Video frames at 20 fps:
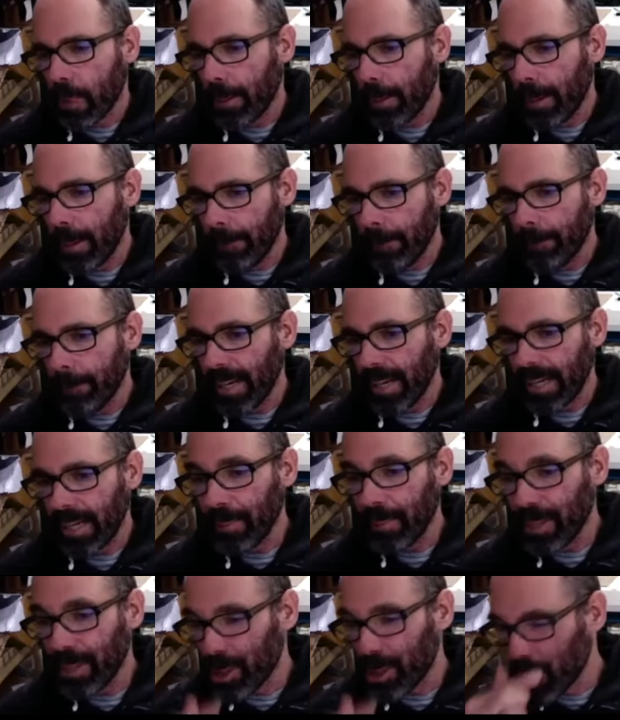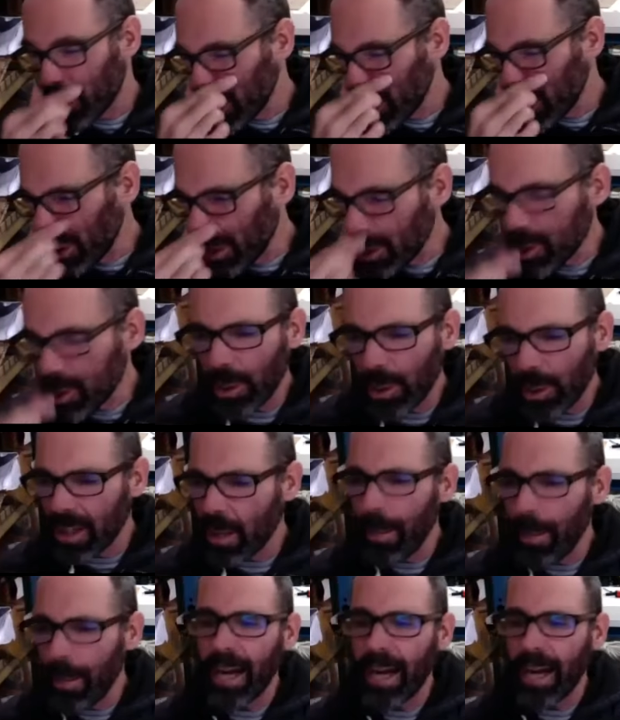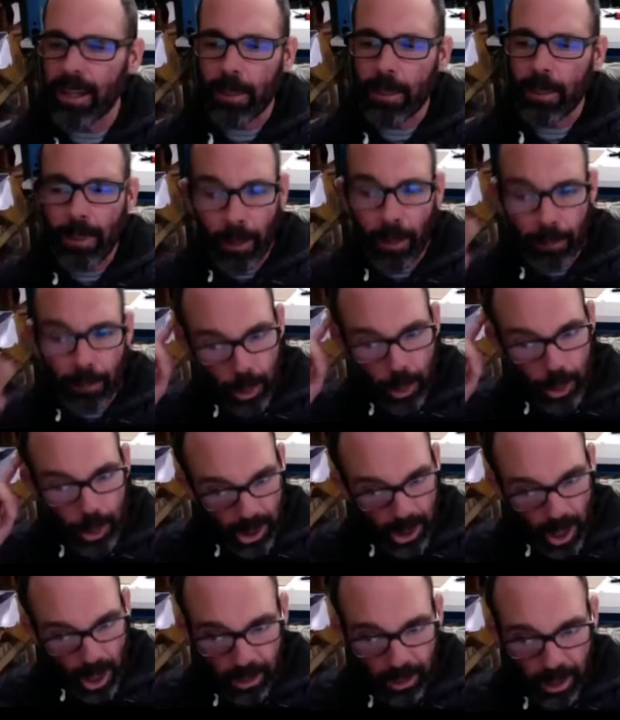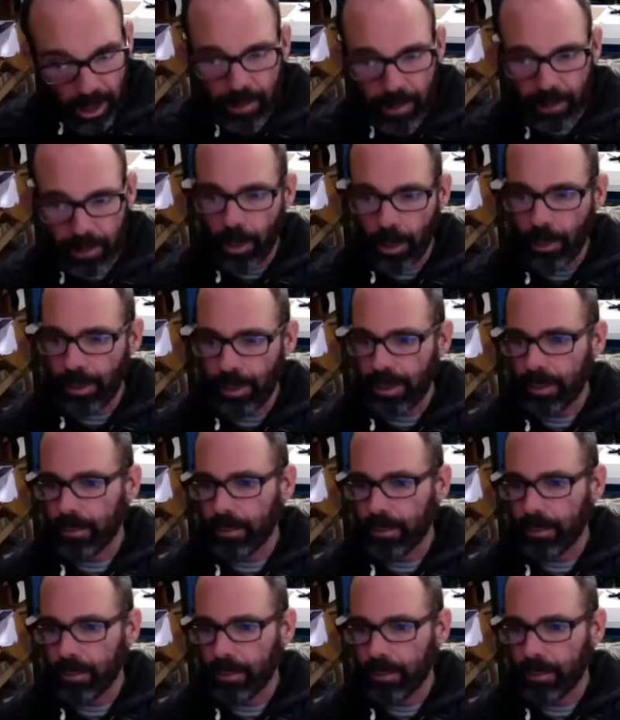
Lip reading: Yep. Like, I mean, as soon as you're on the back of the bump, you should already be rowing.